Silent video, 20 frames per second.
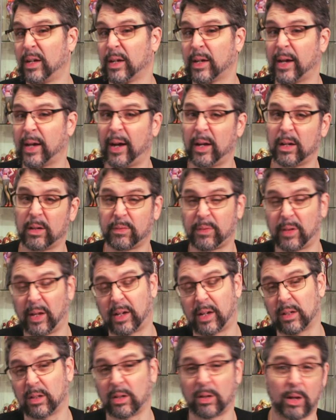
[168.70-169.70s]
kind of
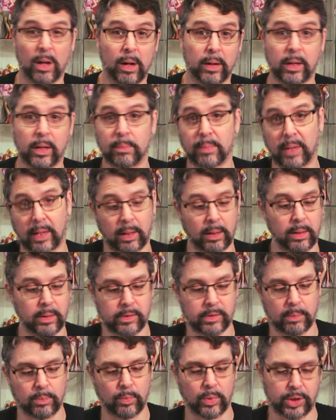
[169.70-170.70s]
like an unlocking
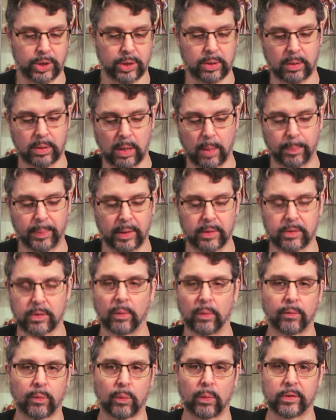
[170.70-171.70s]
mechanism, which Cuphead is
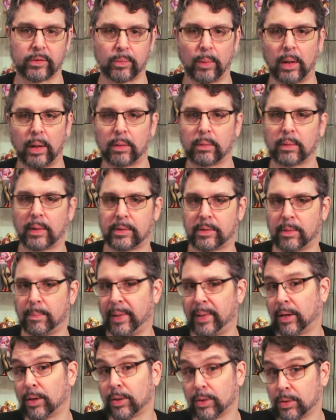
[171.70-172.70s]
known for as well. The
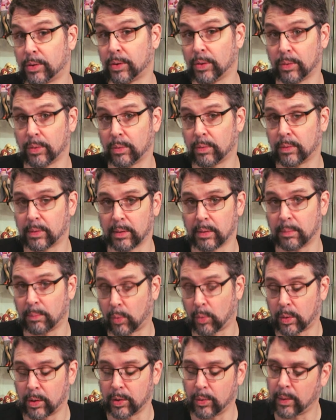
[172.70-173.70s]
better you do, the
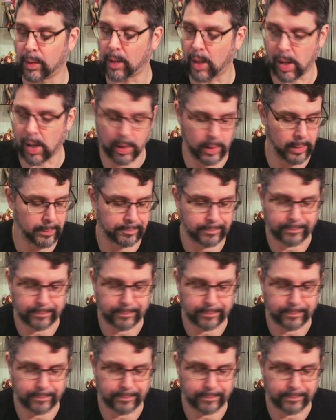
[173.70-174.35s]
more you unlock.